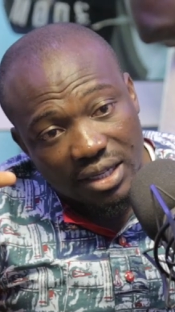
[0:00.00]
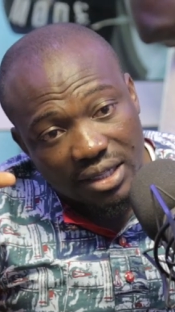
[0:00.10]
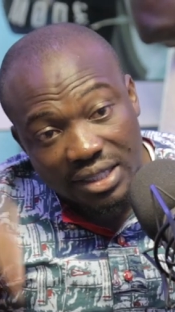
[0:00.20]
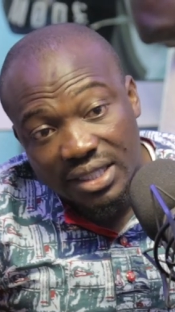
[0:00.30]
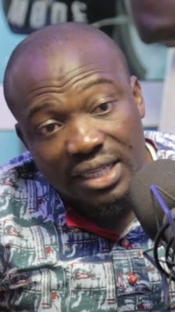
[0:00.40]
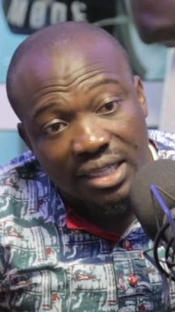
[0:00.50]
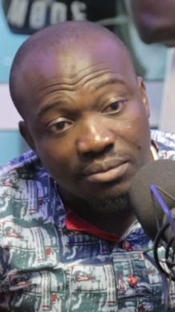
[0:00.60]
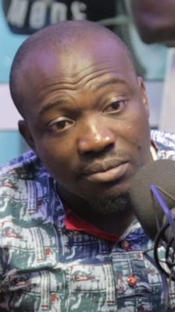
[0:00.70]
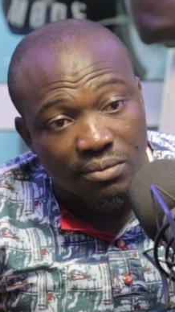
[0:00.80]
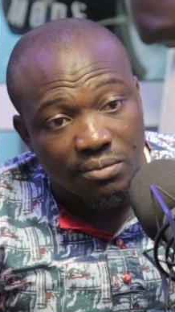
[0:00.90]
They take
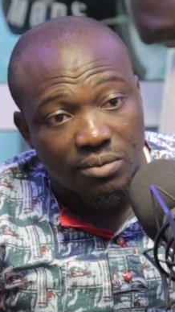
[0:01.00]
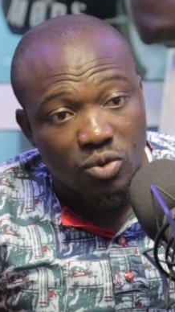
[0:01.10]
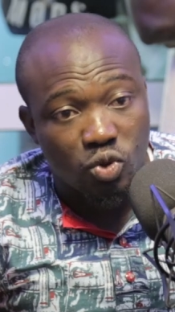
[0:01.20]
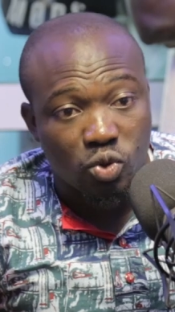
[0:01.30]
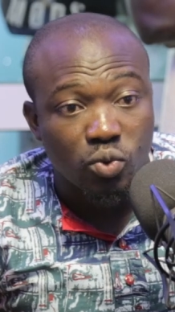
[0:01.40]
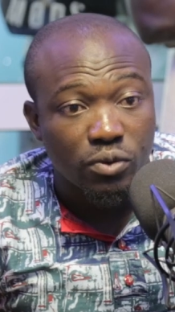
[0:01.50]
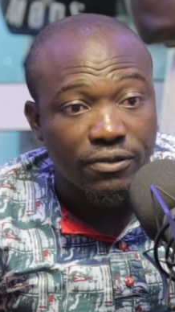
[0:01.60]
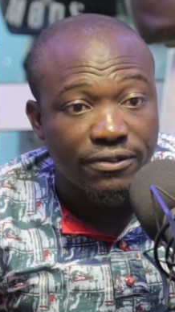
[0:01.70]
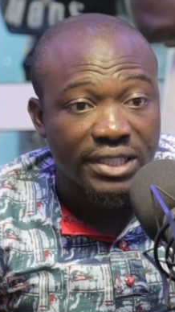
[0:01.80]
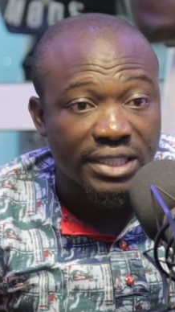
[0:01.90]
him to
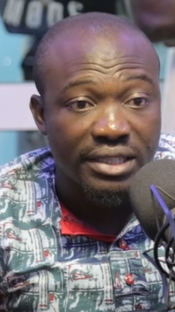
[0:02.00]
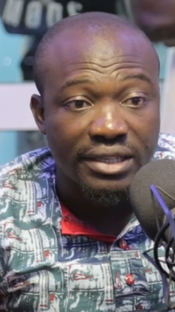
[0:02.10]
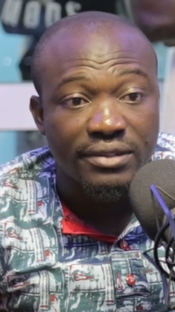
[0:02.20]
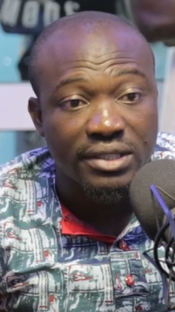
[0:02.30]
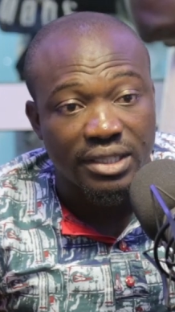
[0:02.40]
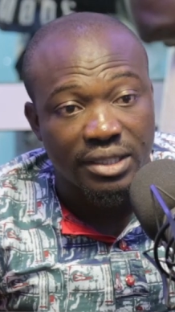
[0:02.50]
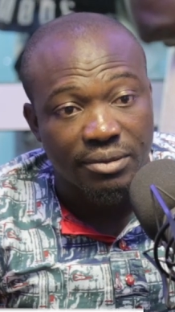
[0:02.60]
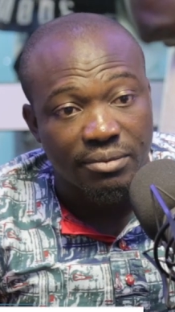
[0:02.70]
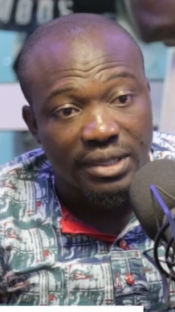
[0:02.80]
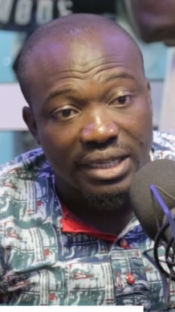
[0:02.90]
fishing every time
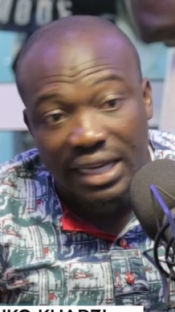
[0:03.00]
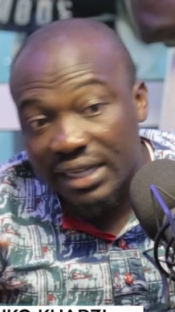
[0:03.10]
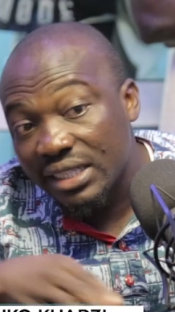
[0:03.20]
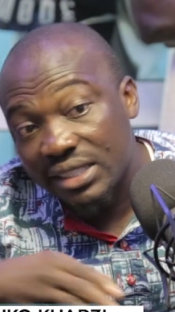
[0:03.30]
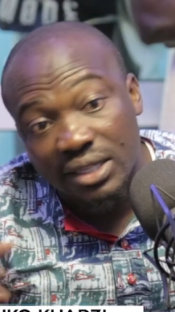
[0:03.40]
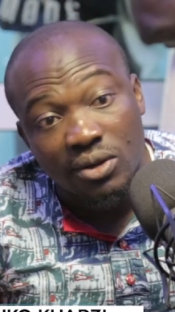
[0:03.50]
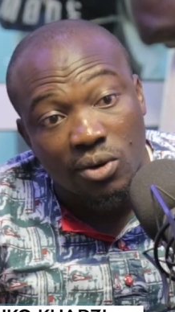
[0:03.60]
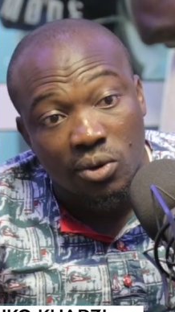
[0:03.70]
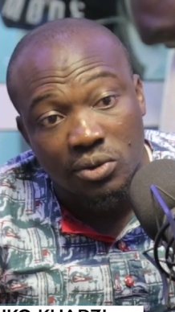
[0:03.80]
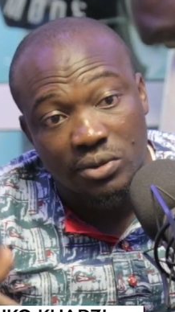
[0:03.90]
mm. and they stay
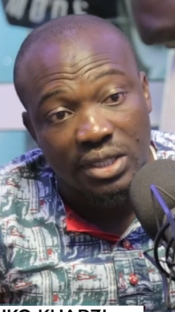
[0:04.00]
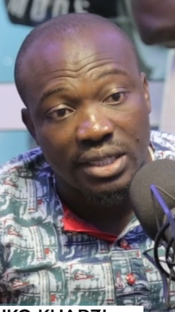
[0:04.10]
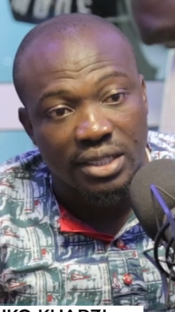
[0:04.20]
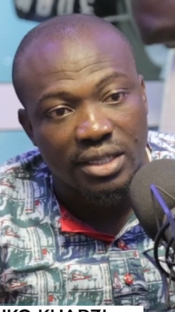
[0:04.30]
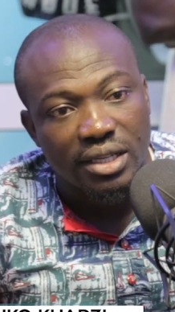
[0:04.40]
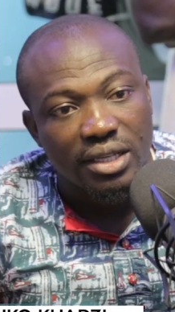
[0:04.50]
close to the lake.